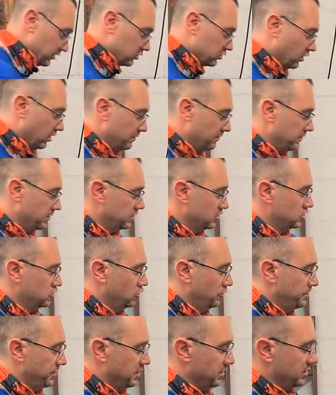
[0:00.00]
So I'm
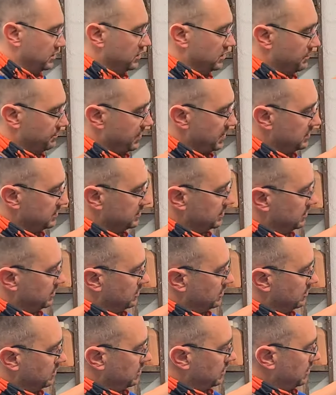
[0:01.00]
soaping the bead
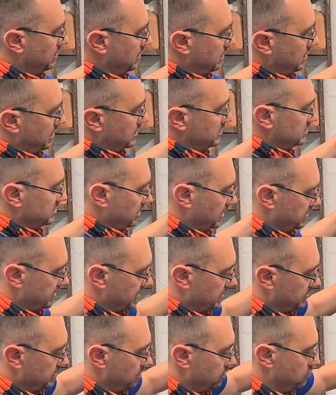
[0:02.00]
inside
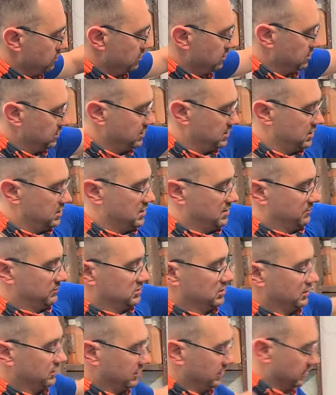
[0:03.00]
and out.
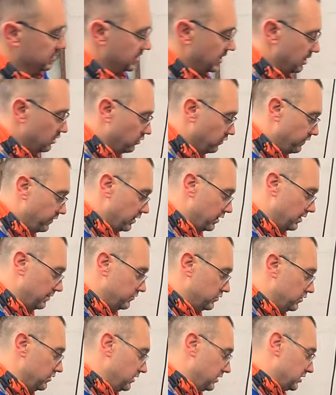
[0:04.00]
Turning the tyre over, I'm doing the